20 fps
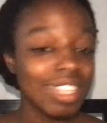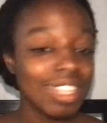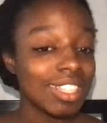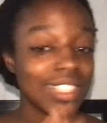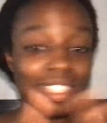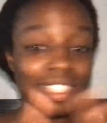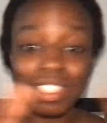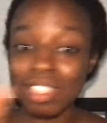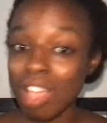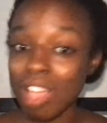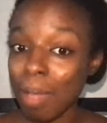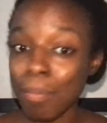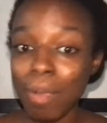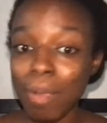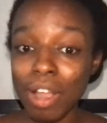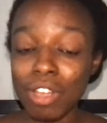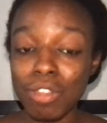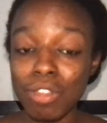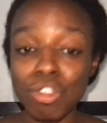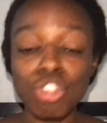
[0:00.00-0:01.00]
This is not
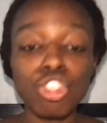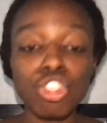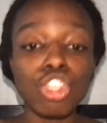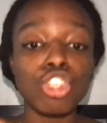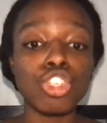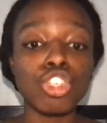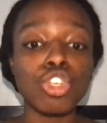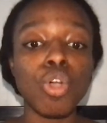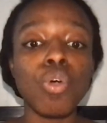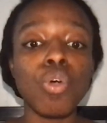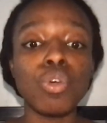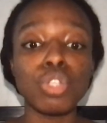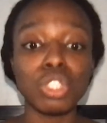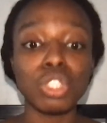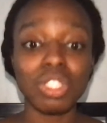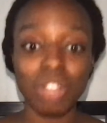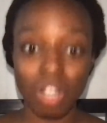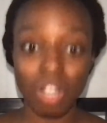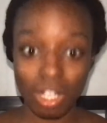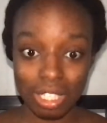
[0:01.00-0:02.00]
brand new. She chose
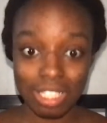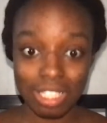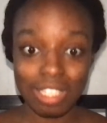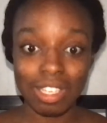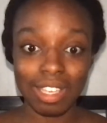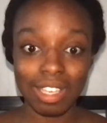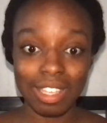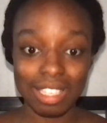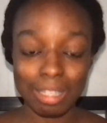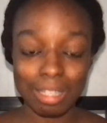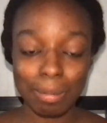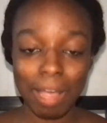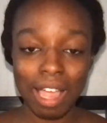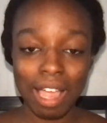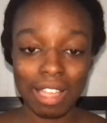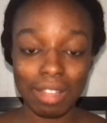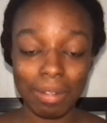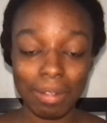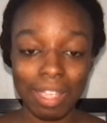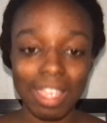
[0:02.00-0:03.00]
to continue this
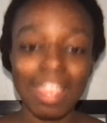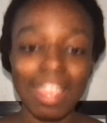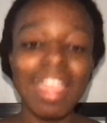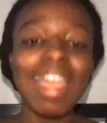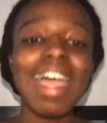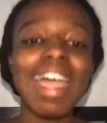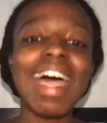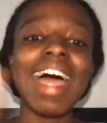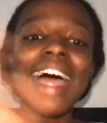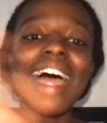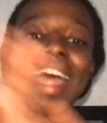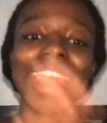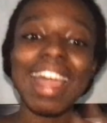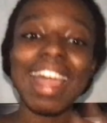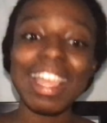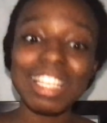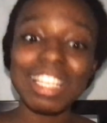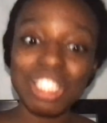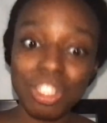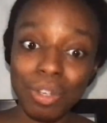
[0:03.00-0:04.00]
pathway, and
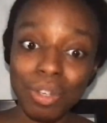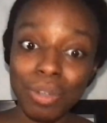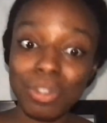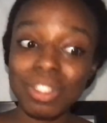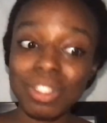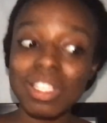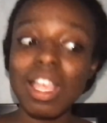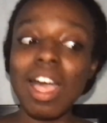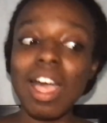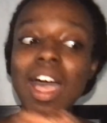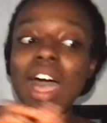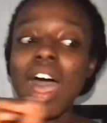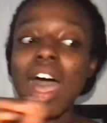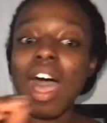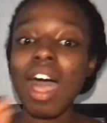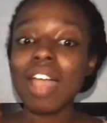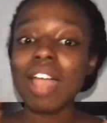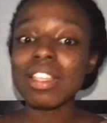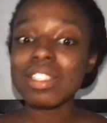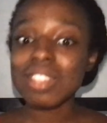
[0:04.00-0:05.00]
I chose
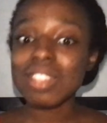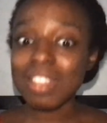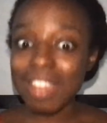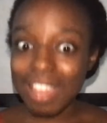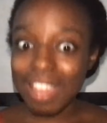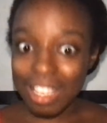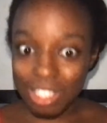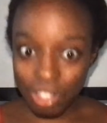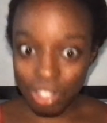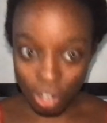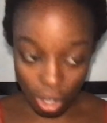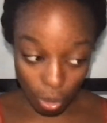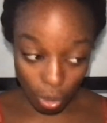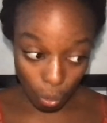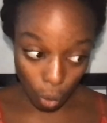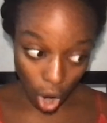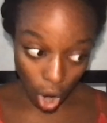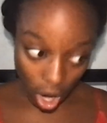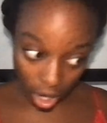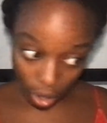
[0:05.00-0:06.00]
to let her
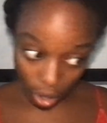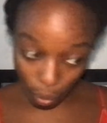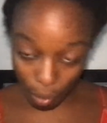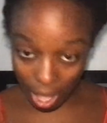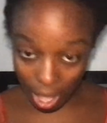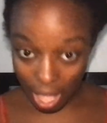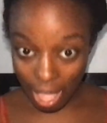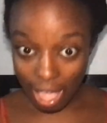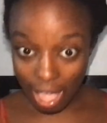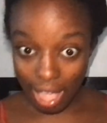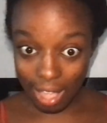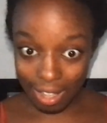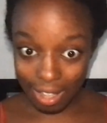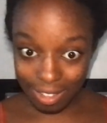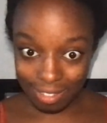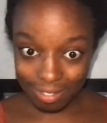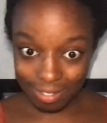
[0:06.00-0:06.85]
walk away